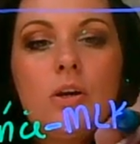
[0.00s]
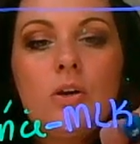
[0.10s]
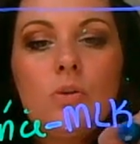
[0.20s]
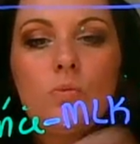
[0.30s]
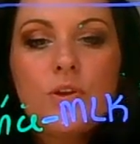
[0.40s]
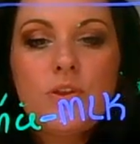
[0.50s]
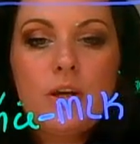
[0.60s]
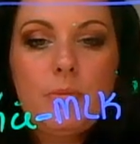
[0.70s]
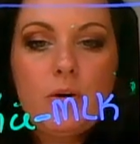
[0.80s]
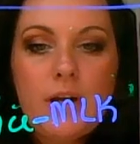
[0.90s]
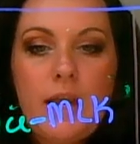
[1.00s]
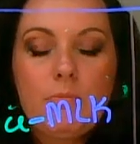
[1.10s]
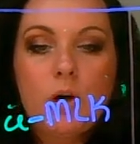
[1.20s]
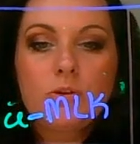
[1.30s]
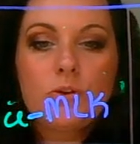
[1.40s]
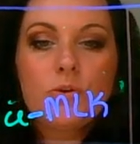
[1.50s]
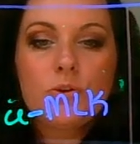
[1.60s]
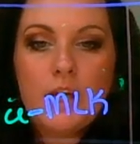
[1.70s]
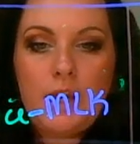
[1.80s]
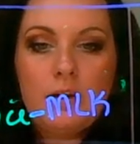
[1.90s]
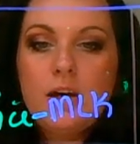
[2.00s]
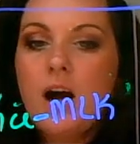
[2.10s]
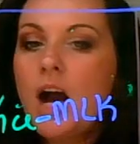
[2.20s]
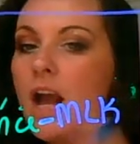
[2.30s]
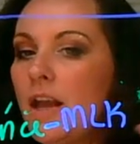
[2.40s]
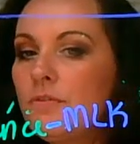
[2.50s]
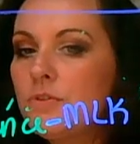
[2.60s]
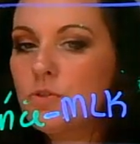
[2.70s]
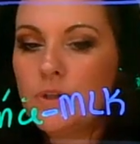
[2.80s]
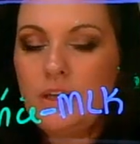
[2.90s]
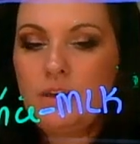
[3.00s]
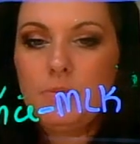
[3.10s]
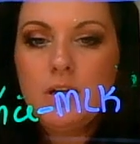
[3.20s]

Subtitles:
with MLK, Martin Luther King. I Have a Dream,